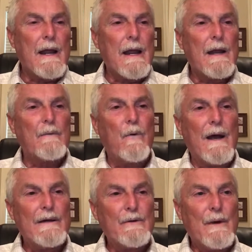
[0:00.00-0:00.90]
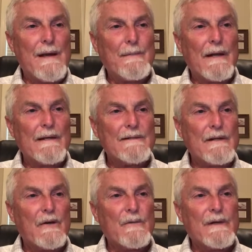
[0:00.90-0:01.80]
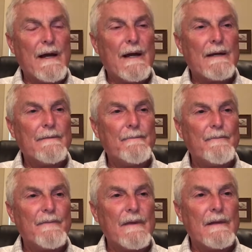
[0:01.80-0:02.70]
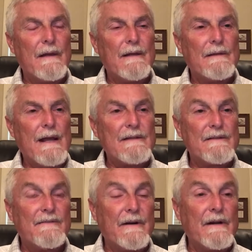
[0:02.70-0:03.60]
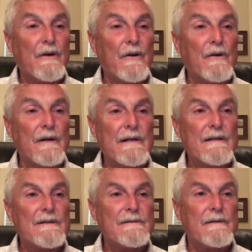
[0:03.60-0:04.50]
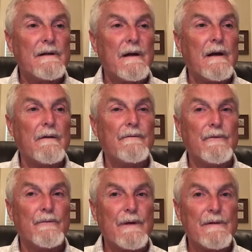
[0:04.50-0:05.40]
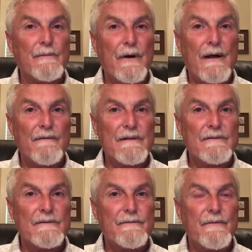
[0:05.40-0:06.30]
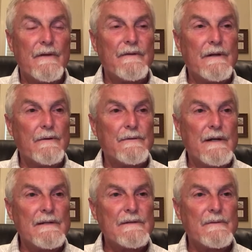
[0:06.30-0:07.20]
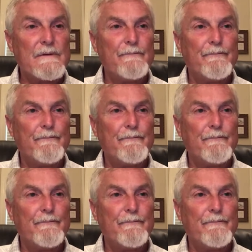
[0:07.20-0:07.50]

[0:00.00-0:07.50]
And why do I place Obadiah as the very earliest of the written prophets of the Old Testament?